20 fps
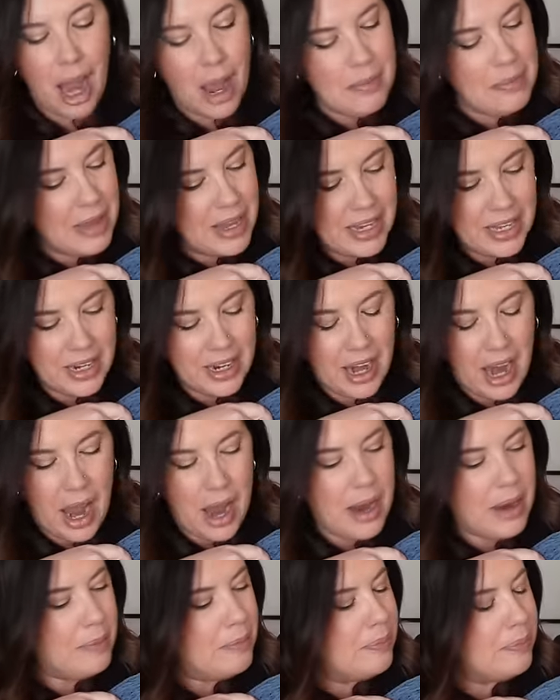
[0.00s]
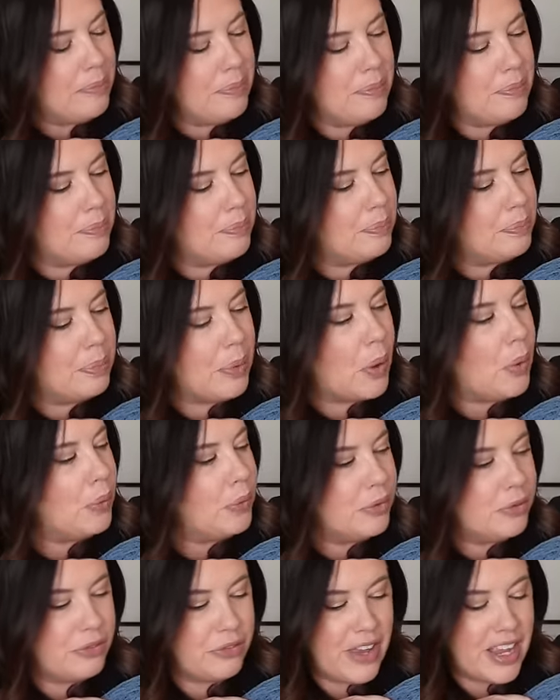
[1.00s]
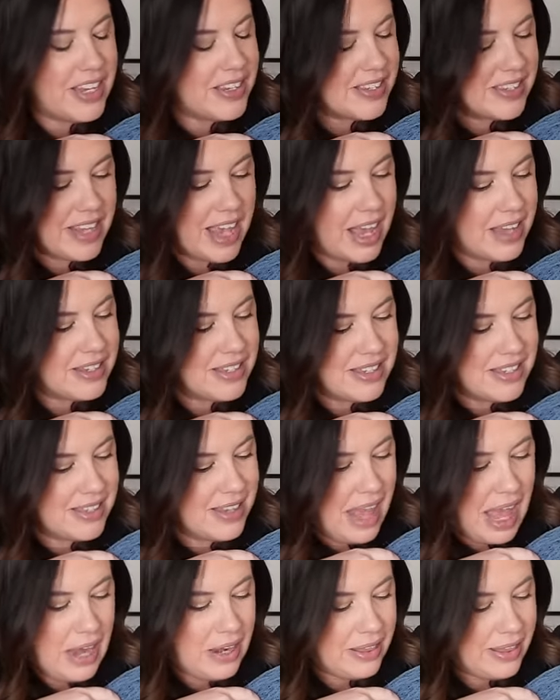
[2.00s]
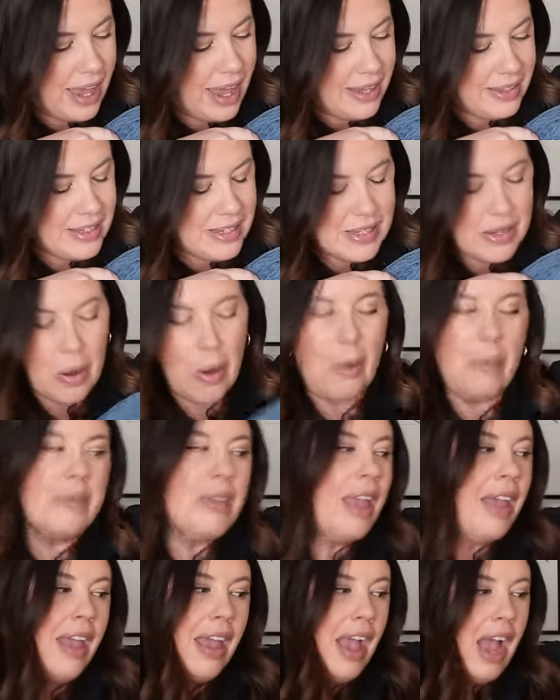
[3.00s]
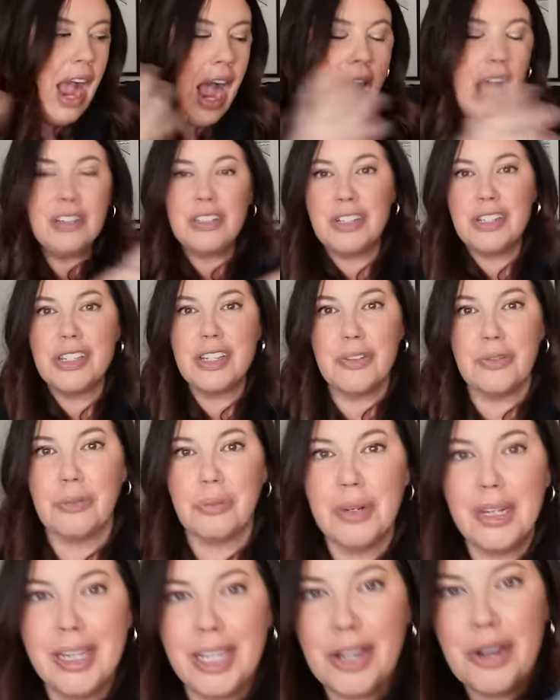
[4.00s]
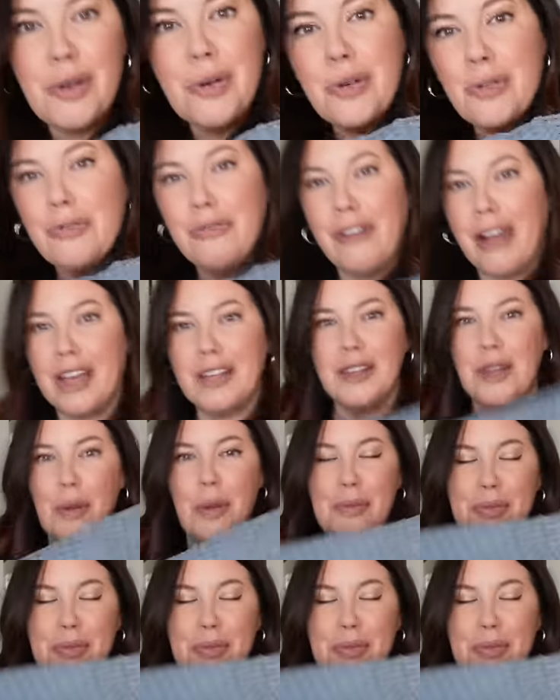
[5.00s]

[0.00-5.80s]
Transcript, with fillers: I'm making a bold-faced guess out of that. So, Uh, just a really cool find though.